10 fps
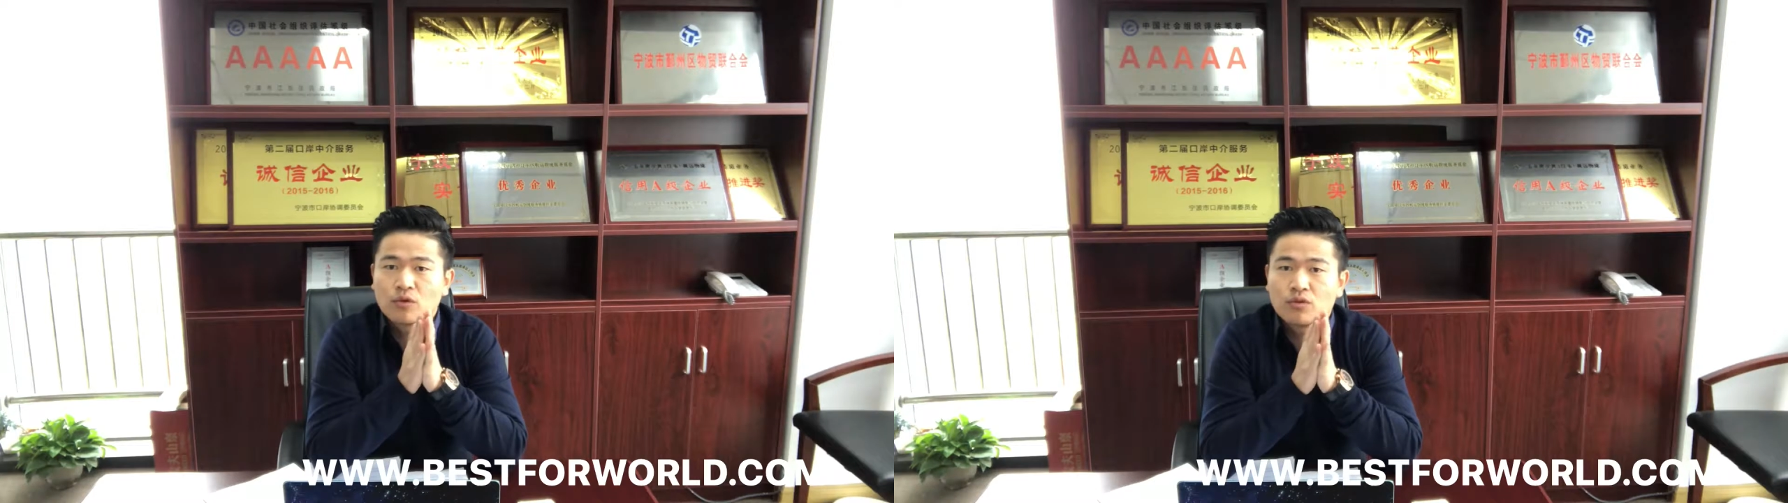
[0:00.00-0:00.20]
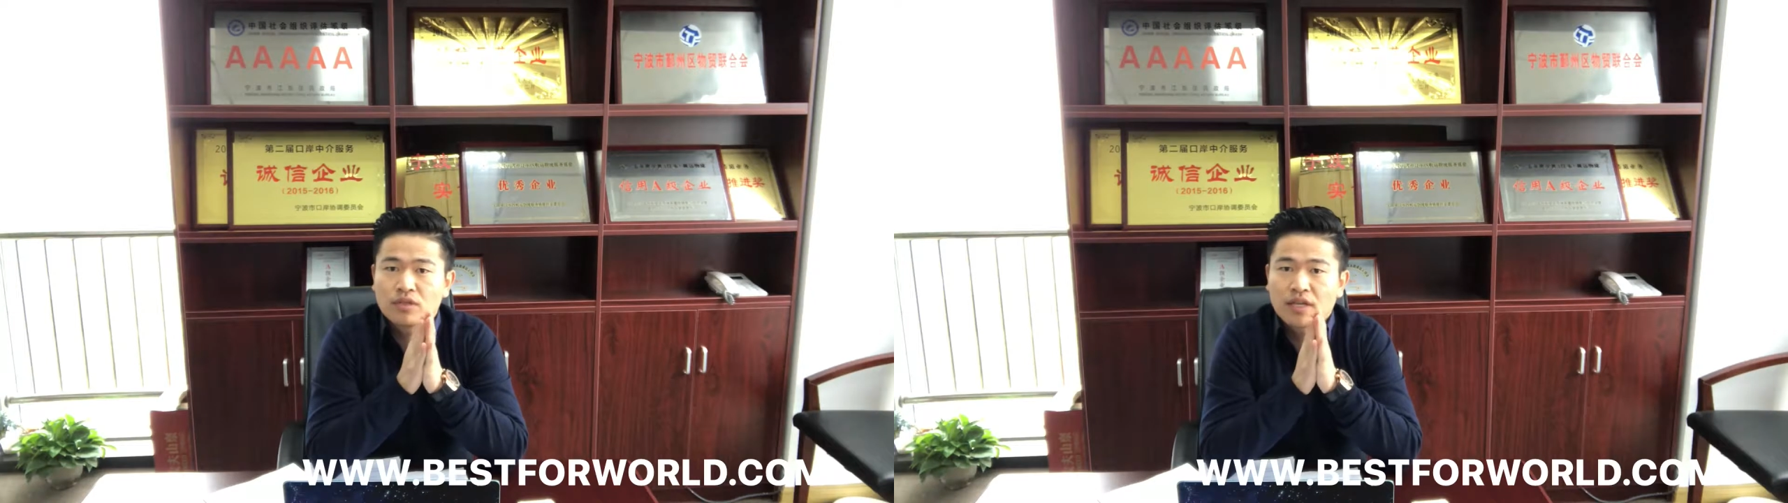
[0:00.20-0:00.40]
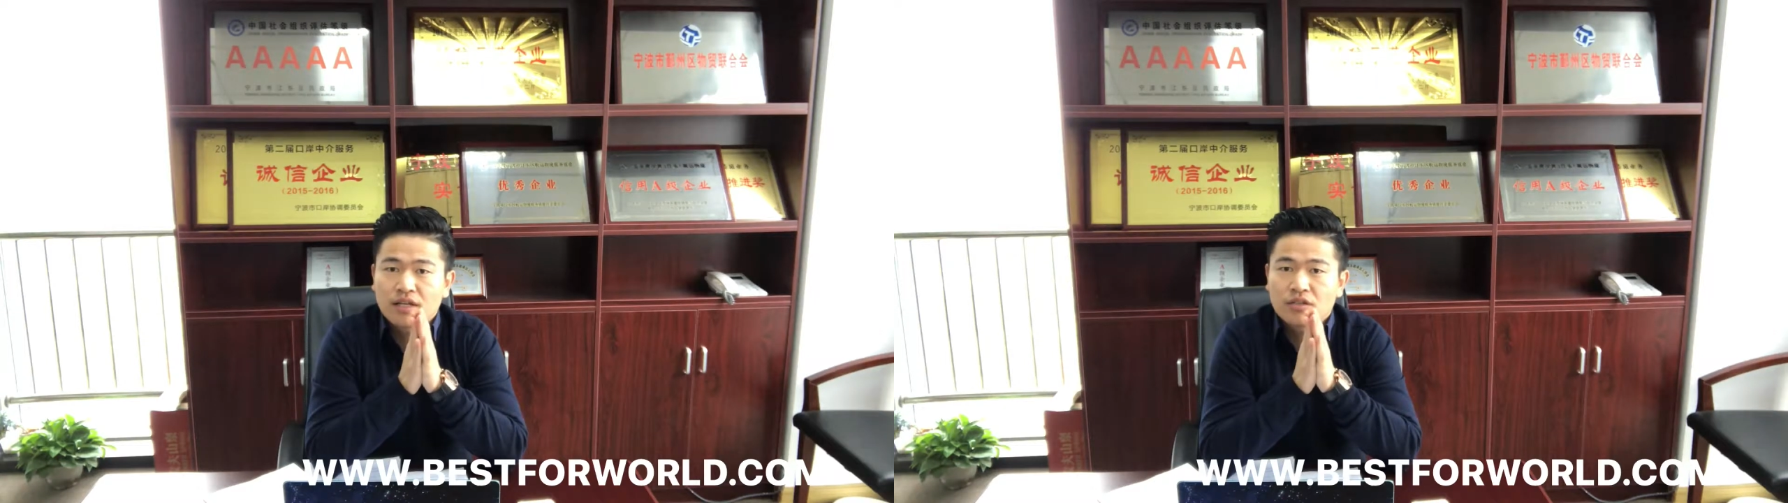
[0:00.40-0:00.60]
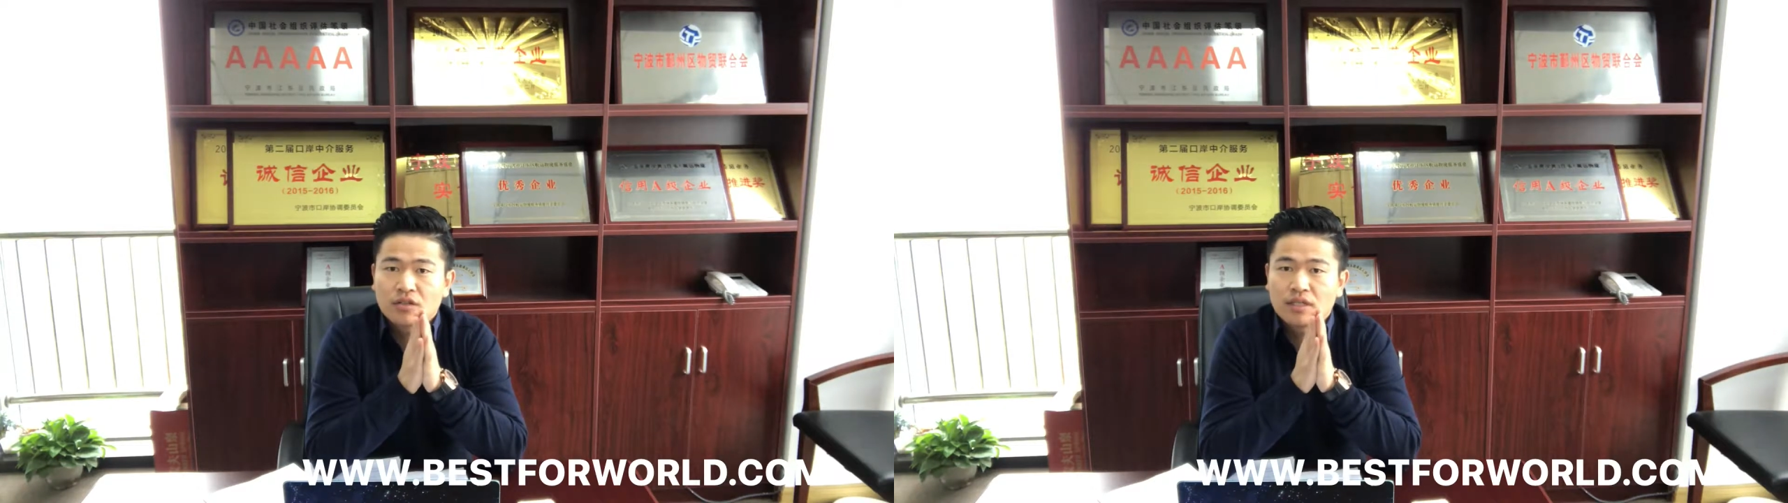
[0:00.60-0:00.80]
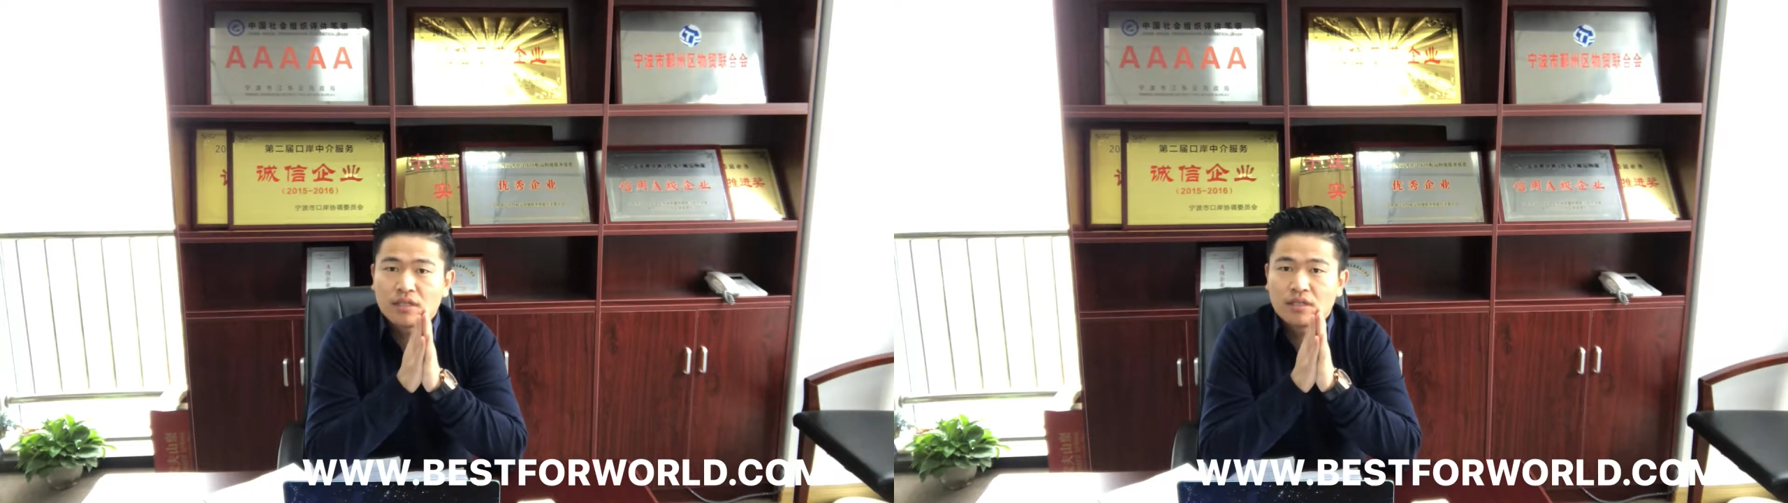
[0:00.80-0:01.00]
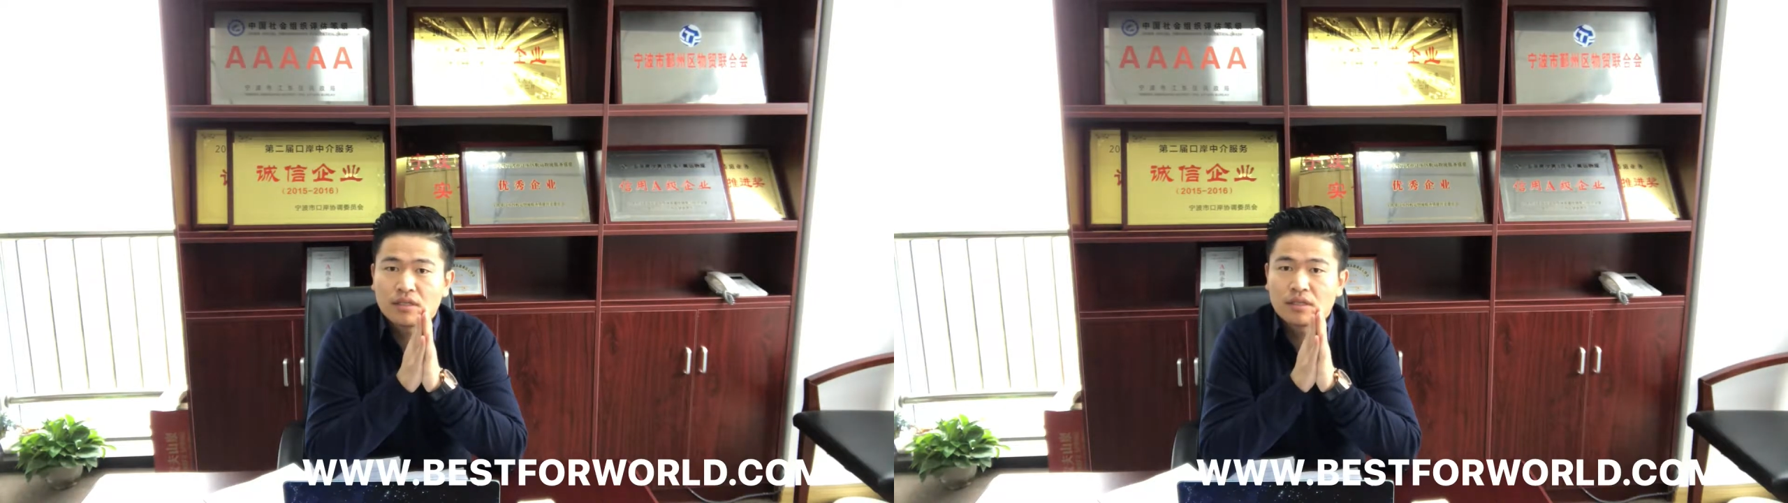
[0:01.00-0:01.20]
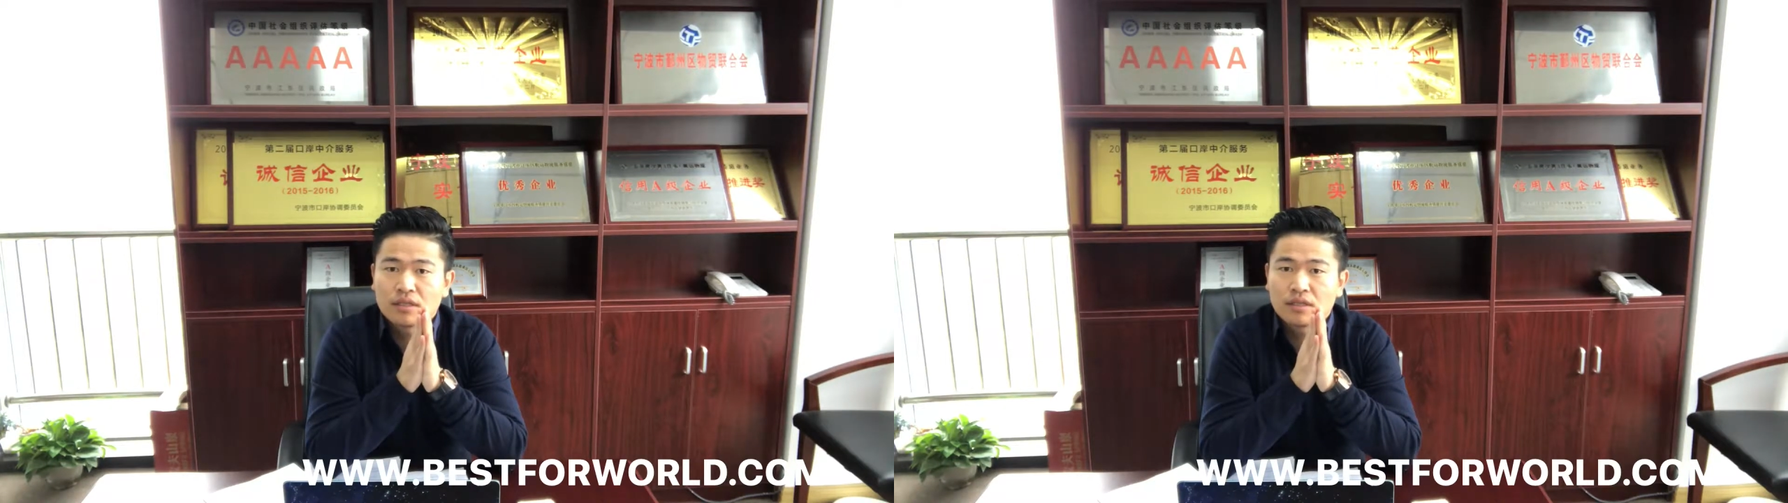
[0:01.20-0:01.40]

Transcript: goods, actually